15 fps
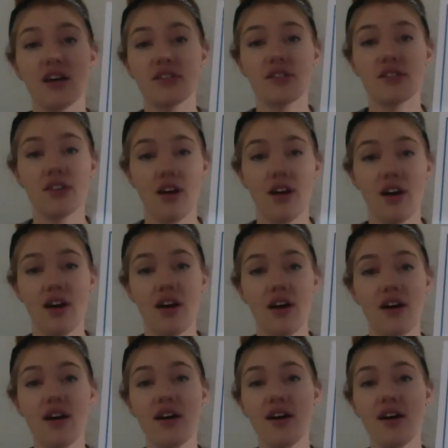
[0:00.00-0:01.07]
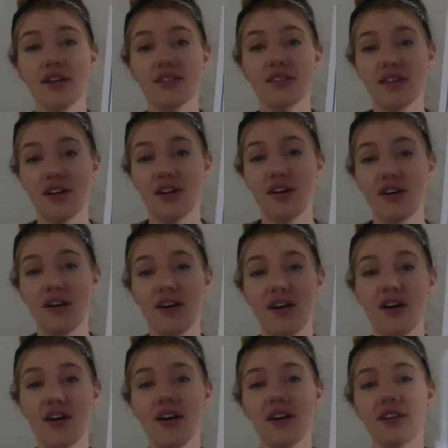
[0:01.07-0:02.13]
Dog,
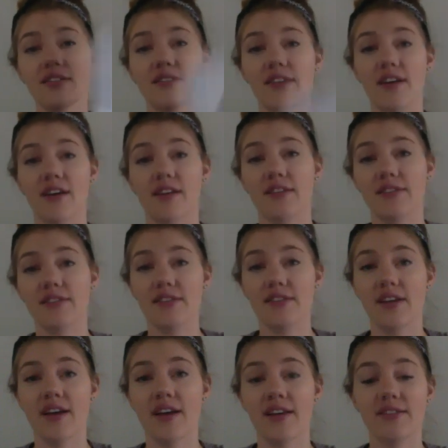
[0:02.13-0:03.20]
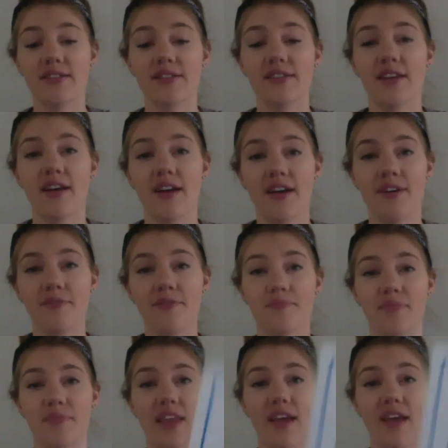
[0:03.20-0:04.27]
dog, da, da, da.
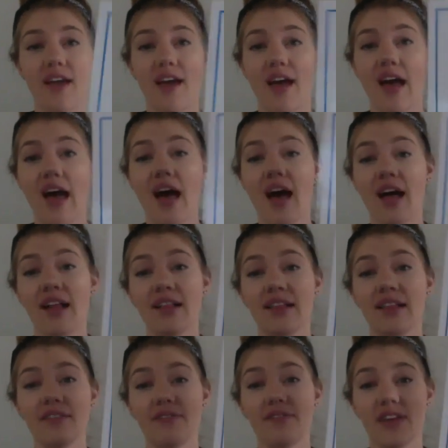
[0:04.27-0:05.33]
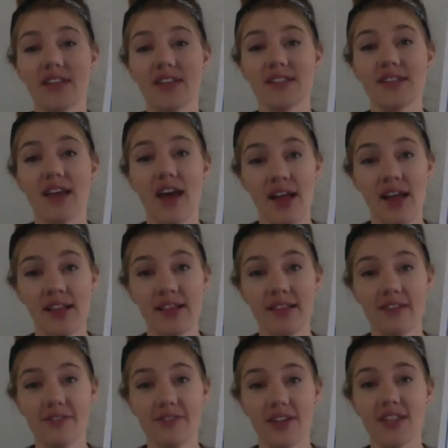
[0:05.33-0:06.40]
Elephant,
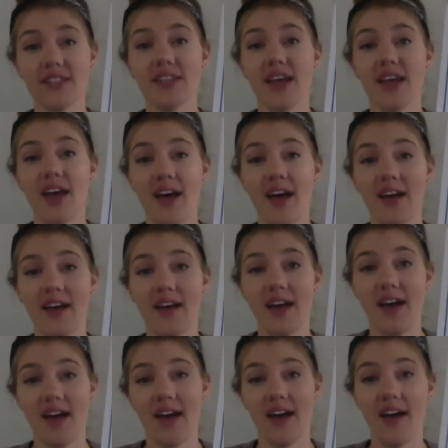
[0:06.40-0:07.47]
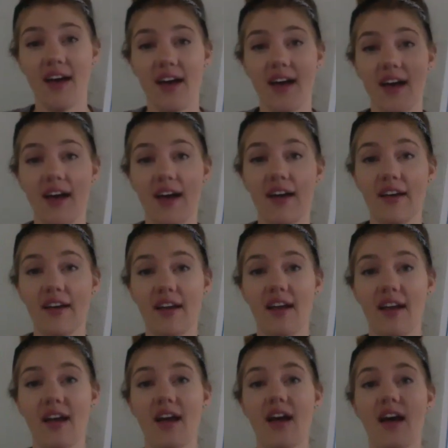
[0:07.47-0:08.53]
elephant, eh, eh, eh.
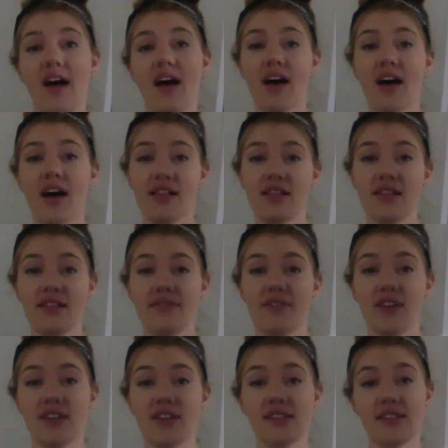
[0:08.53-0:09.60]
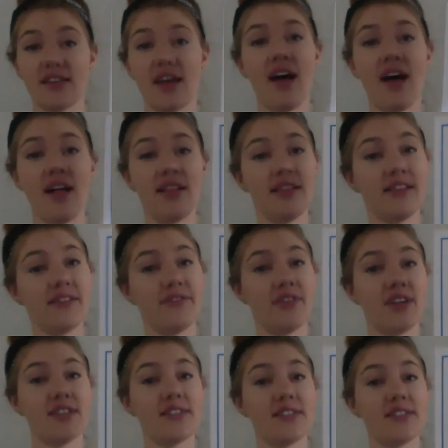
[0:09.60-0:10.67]
Elephant,
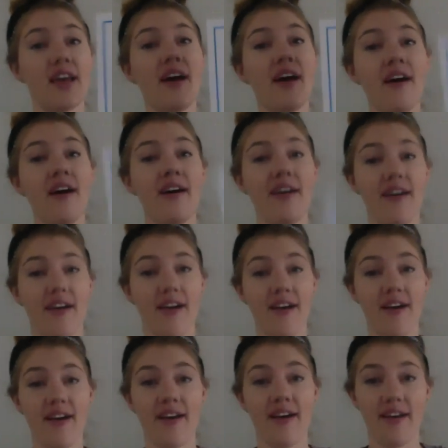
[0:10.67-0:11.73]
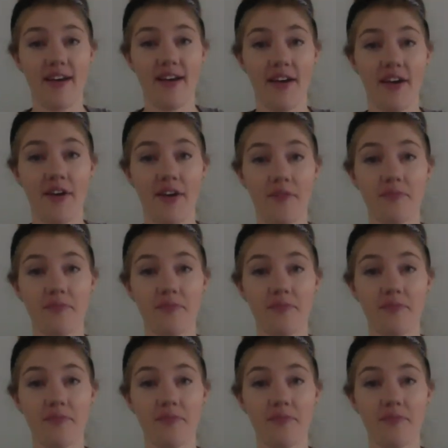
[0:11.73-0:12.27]
elephant, eh, eh, eh.